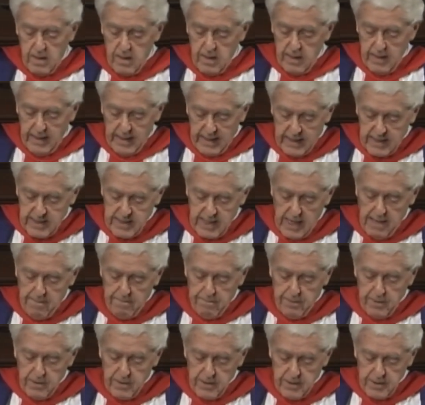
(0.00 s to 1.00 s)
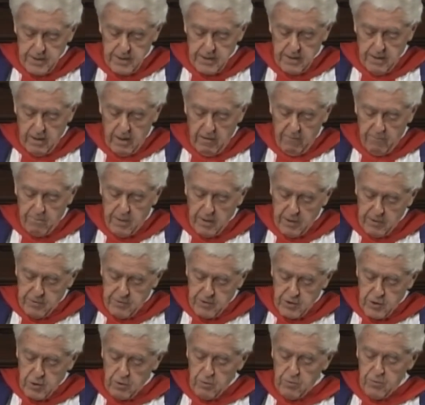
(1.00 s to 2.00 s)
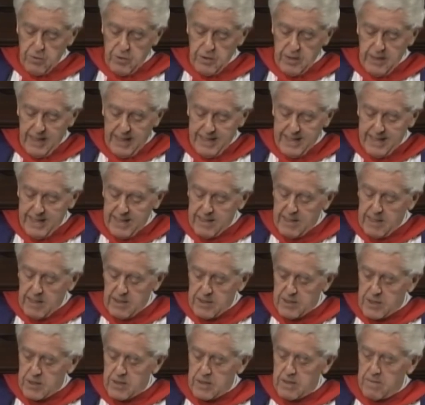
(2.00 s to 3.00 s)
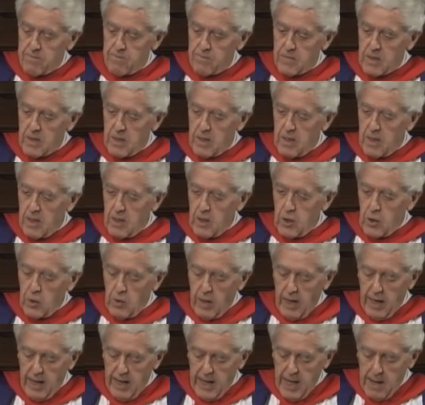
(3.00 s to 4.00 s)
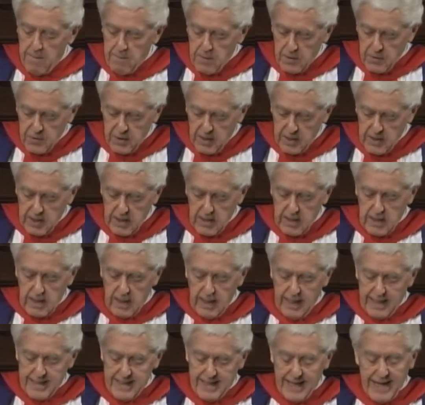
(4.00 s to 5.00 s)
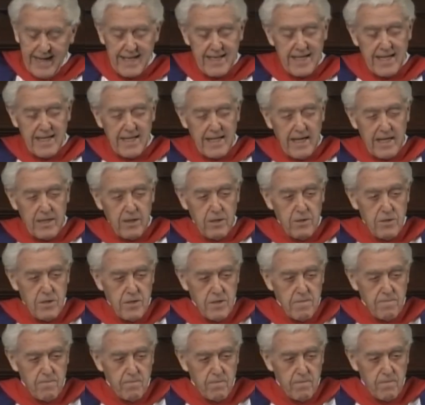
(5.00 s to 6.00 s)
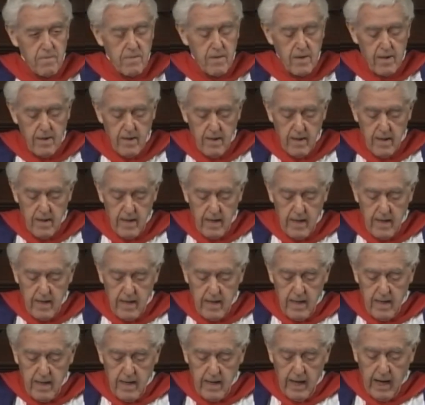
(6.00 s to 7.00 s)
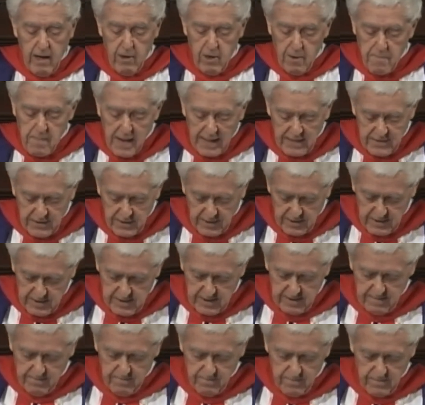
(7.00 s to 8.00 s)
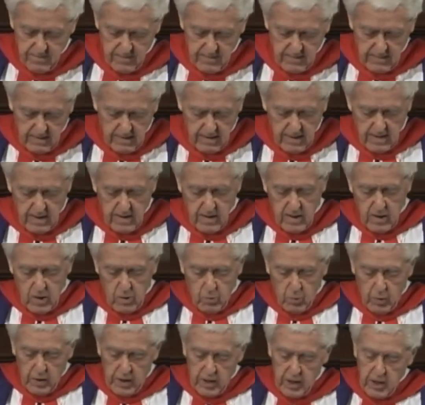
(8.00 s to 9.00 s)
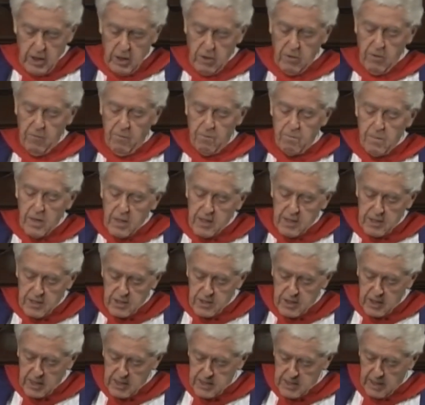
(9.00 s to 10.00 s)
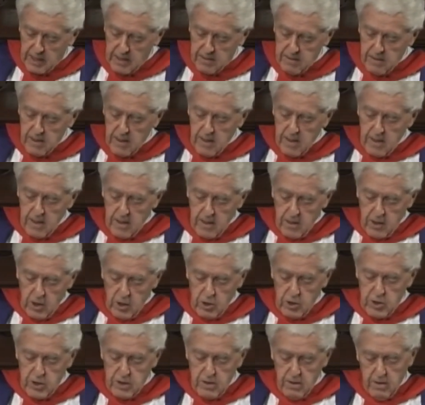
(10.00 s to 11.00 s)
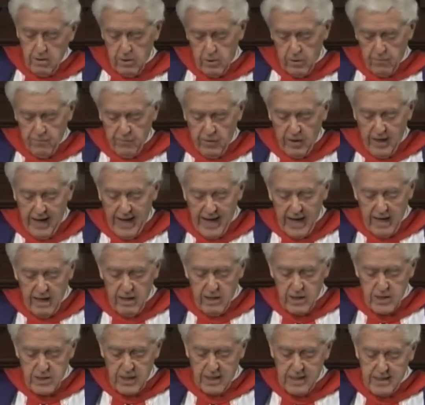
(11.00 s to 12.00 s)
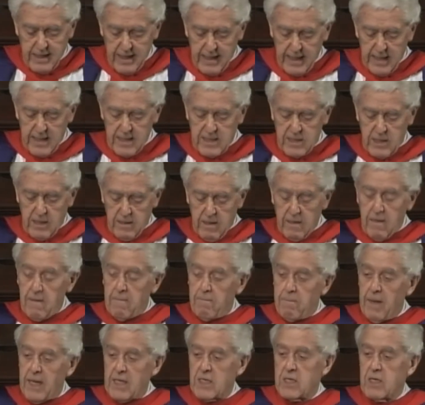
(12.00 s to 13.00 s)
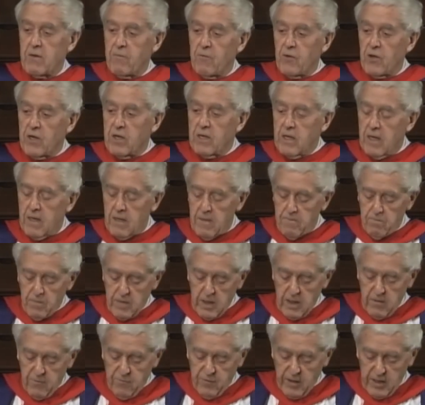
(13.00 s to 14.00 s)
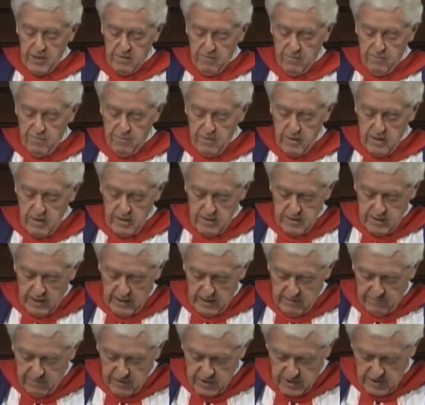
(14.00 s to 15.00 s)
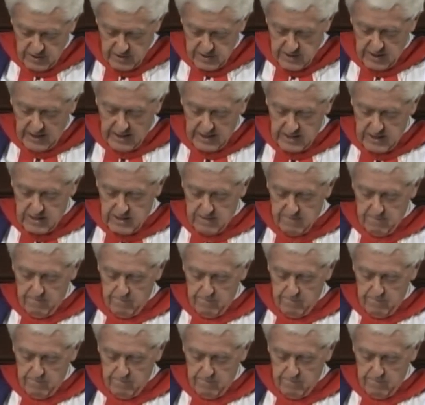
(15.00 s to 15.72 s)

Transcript: examples of both children and adults who are apathetic and alienated are abundant. We hear of millions, he said, who for hours a day sit passively in front of television sets,